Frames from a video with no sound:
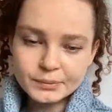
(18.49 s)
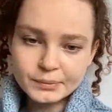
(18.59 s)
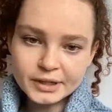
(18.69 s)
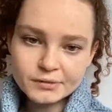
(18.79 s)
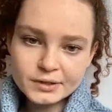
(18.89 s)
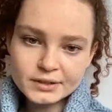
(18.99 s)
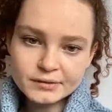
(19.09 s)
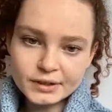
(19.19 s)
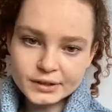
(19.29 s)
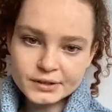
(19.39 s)
The main
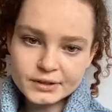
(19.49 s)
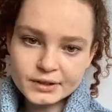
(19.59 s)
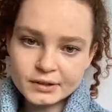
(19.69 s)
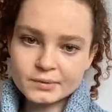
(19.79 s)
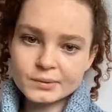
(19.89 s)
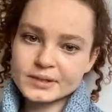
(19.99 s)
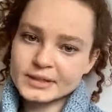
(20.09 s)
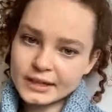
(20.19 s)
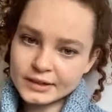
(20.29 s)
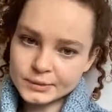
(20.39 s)
risk factors include
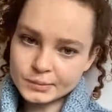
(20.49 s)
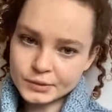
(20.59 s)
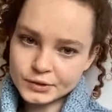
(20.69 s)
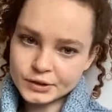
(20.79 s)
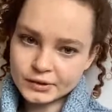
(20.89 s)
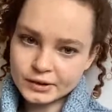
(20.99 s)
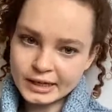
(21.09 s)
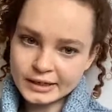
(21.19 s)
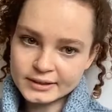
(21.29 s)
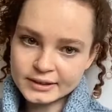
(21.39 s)
sun exposure
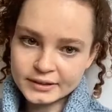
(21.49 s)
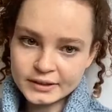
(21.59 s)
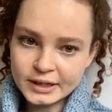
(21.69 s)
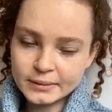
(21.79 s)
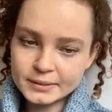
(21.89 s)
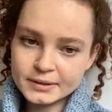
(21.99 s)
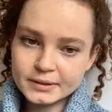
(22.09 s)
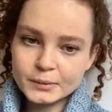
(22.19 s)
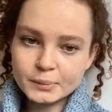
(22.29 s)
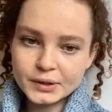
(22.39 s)
on light skin types,